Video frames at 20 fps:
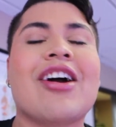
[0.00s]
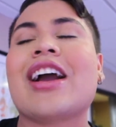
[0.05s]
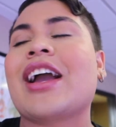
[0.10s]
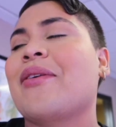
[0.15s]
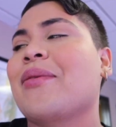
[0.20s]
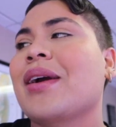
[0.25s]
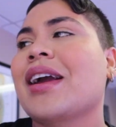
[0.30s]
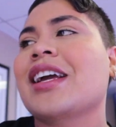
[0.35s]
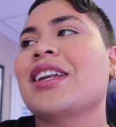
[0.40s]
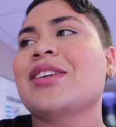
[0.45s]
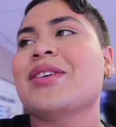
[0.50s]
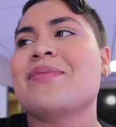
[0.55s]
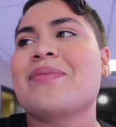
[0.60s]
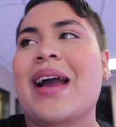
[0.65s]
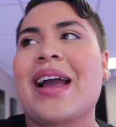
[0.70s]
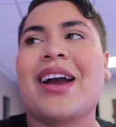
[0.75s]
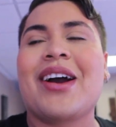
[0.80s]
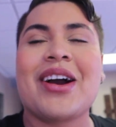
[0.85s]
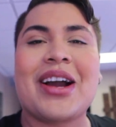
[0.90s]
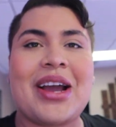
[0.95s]
Okay, we can do
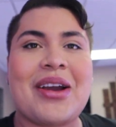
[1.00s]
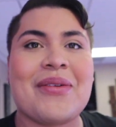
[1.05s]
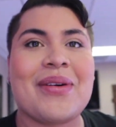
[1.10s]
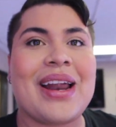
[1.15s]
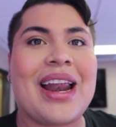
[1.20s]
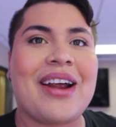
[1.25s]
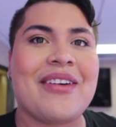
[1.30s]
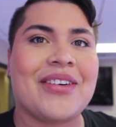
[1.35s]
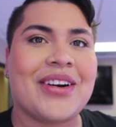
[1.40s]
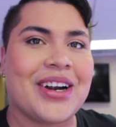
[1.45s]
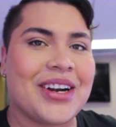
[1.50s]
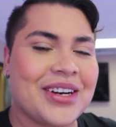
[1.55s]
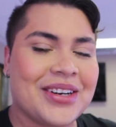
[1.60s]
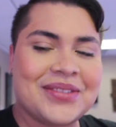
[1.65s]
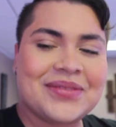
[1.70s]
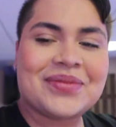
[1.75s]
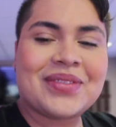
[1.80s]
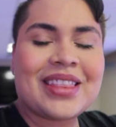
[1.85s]
my, okay, whatever.